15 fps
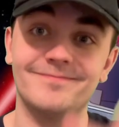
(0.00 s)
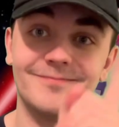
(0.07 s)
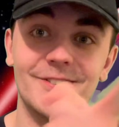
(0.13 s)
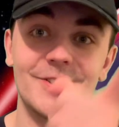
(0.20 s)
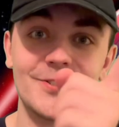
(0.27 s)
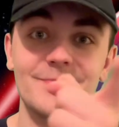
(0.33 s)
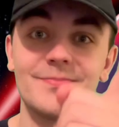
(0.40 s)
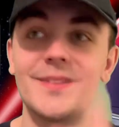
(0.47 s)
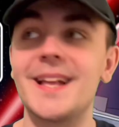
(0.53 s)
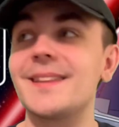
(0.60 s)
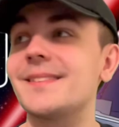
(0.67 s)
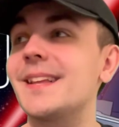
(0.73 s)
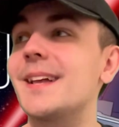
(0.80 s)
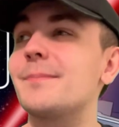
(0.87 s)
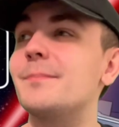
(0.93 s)
which
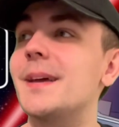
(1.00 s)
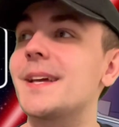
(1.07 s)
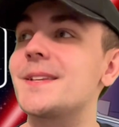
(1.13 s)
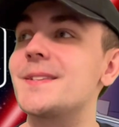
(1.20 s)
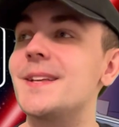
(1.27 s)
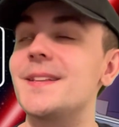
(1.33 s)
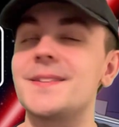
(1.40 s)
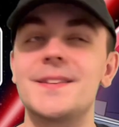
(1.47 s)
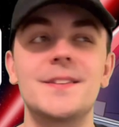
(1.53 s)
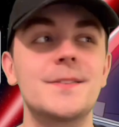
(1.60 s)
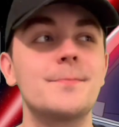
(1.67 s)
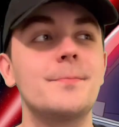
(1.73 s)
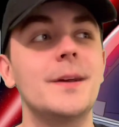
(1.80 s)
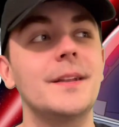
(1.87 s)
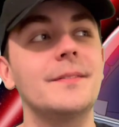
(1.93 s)
that makes sense,
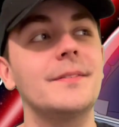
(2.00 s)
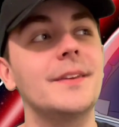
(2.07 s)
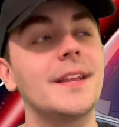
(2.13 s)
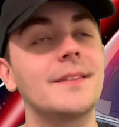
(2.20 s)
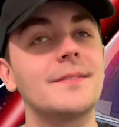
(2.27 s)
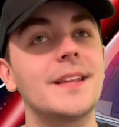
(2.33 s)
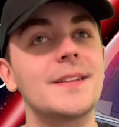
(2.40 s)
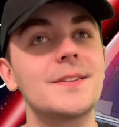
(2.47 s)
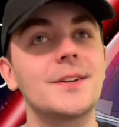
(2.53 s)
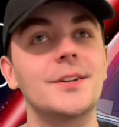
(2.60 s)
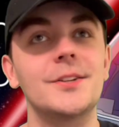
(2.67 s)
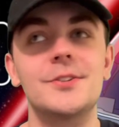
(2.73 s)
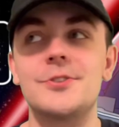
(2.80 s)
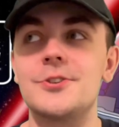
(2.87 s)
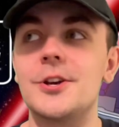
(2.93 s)
and that's a
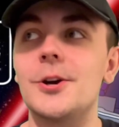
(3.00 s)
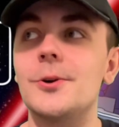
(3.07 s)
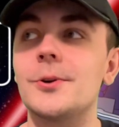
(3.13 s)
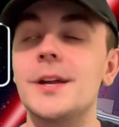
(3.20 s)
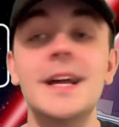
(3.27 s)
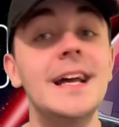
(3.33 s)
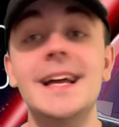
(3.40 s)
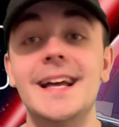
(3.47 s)
good joke.